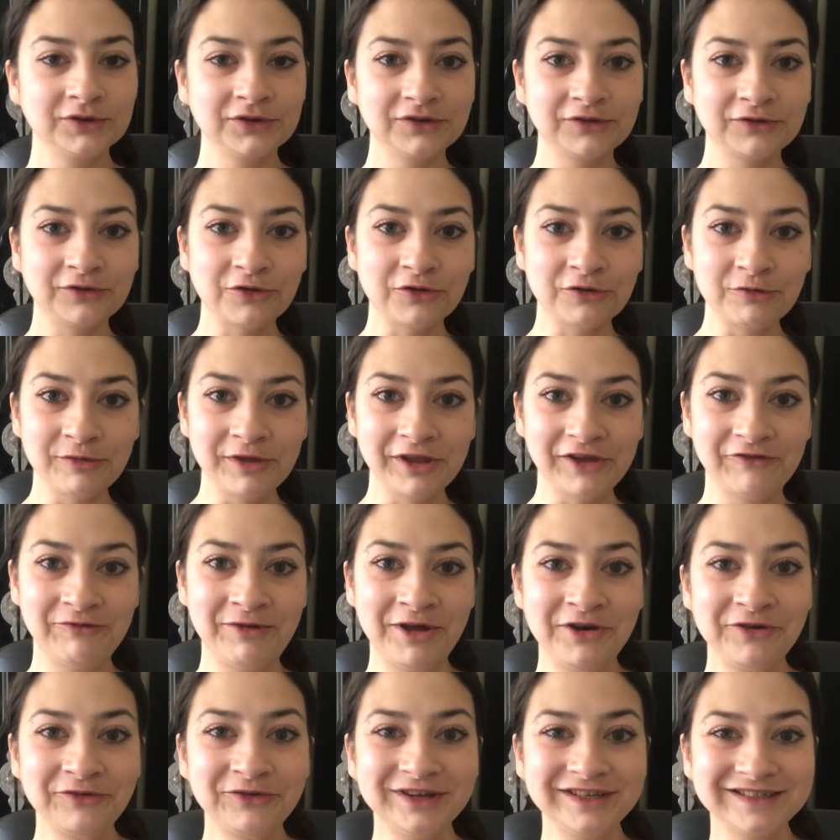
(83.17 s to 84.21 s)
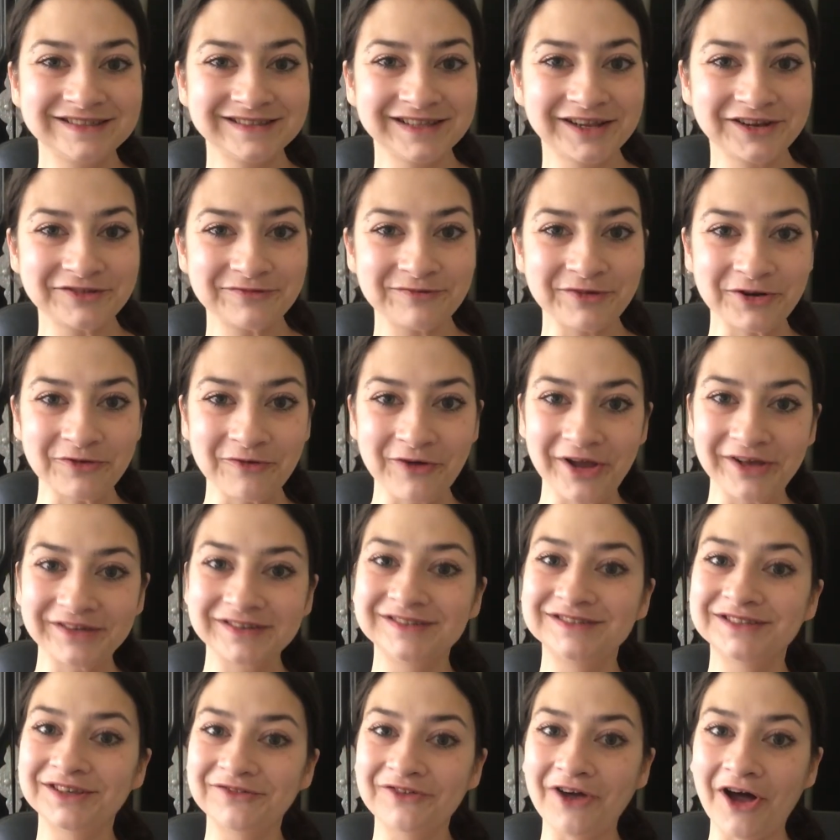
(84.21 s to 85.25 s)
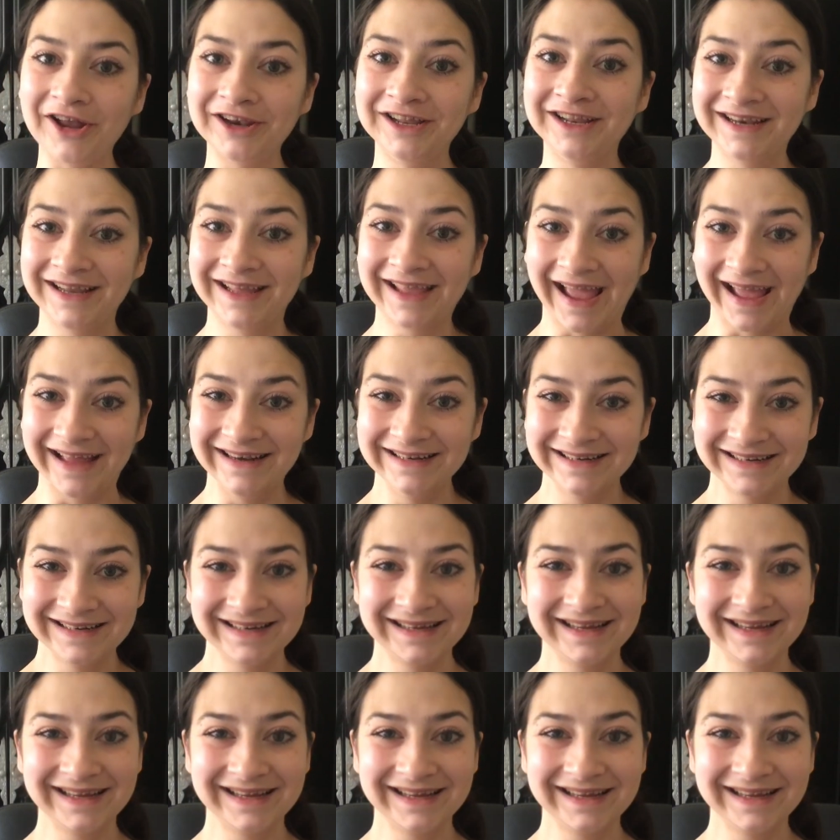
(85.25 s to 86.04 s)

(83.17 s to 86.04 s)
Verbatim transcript: So there may have been a reason that it's been a while since I've gotten it again.